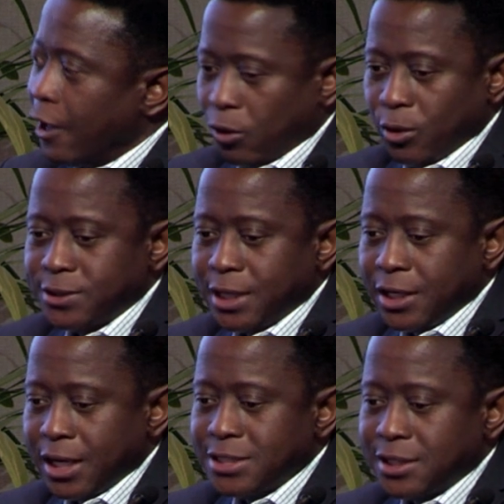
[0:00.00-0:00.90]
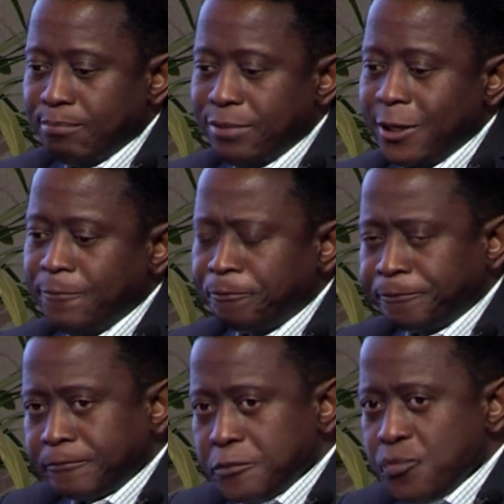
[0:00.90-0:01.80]
Your study, the ENZA-P,
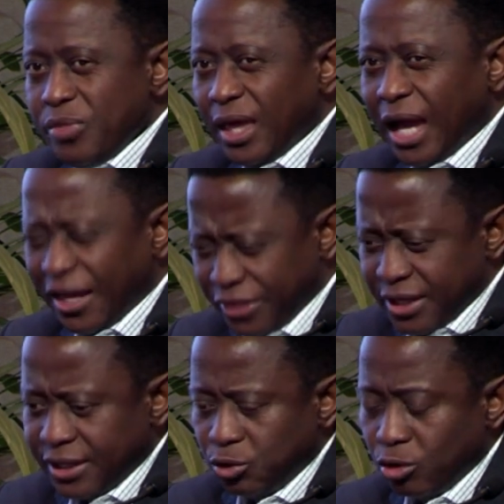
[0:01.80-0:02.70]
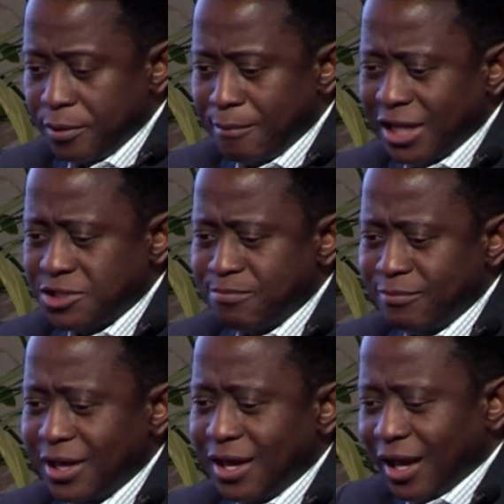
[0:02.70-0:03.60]
I think it will be much.
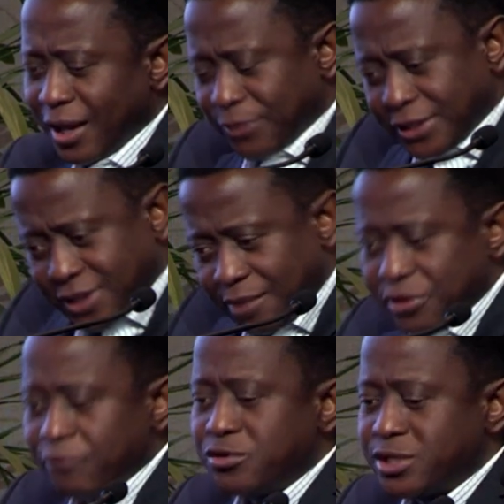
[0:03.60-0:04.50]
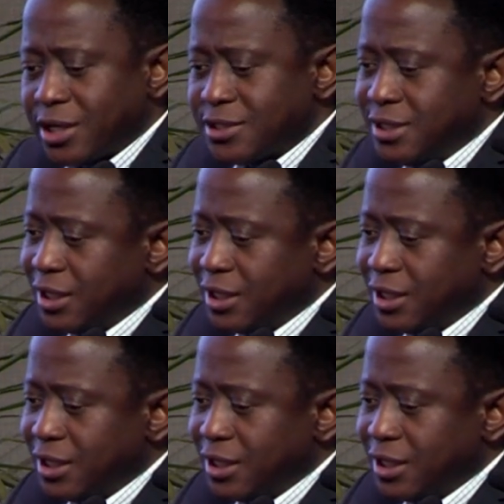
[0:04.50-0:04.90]
It's something futuristically